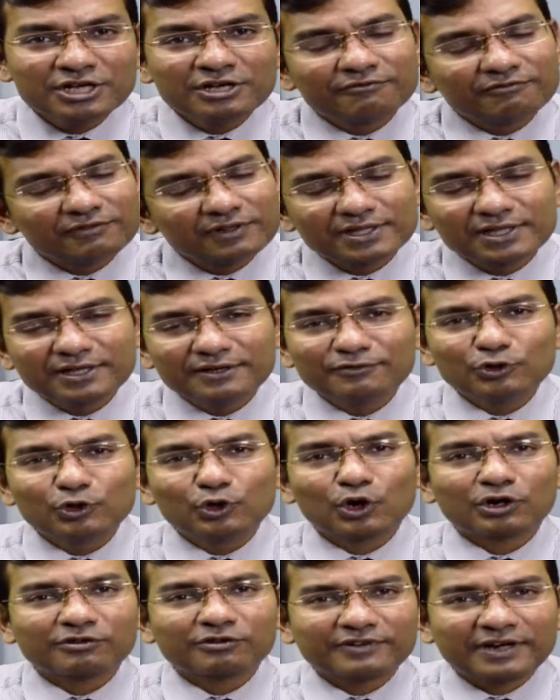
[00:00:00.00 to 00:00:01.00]
will give you a
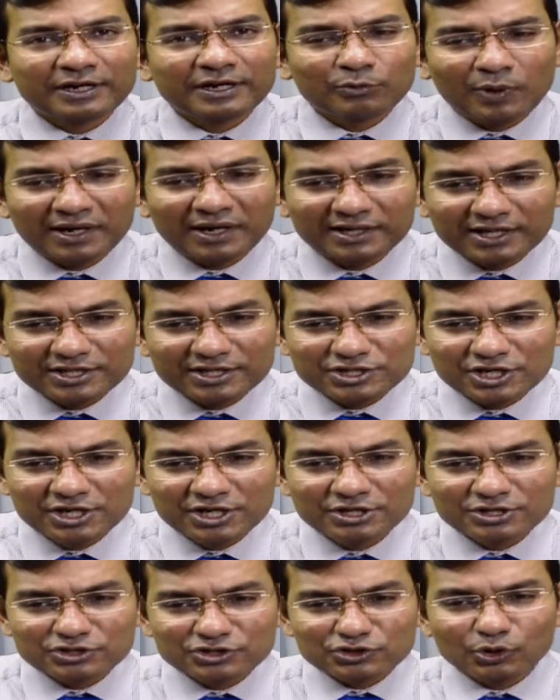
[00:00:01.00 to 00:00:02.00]
lot of advantage.
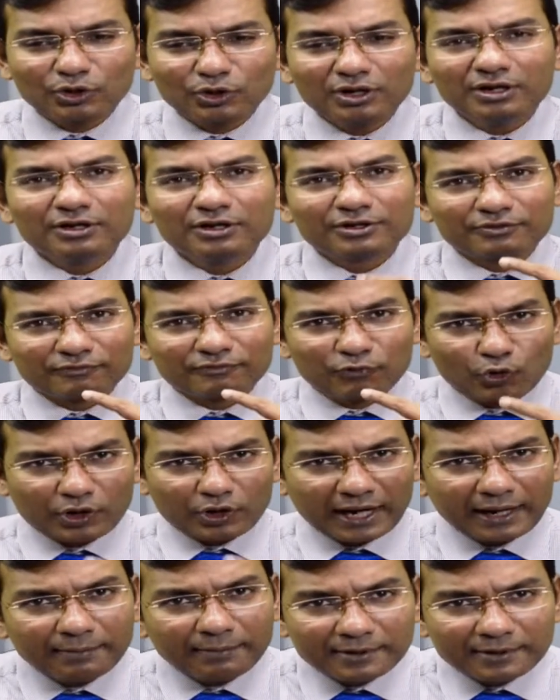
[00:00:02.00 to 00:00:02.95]
So, vocab,